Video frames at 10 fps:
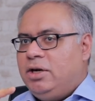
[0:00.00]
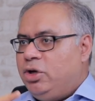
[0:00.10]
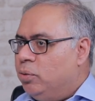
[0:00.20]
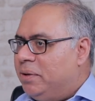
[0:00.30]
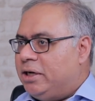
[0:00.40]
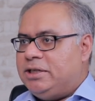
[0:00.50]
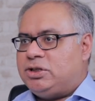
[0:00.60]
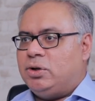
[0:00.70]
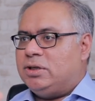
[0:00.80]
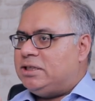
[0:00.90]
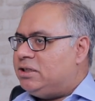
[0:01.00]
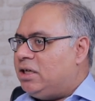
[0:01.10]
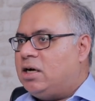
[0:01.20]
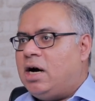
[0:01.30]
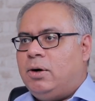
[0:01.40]
human resources,
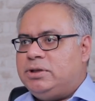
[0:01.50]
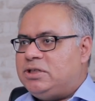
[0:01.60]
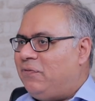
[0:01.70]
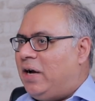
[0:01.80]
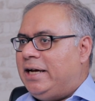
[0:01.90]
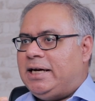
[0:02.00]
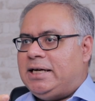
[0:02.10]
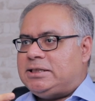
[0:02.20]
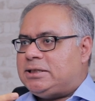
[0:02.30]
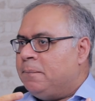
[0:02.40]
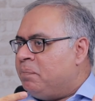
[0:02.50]
accounts, finance,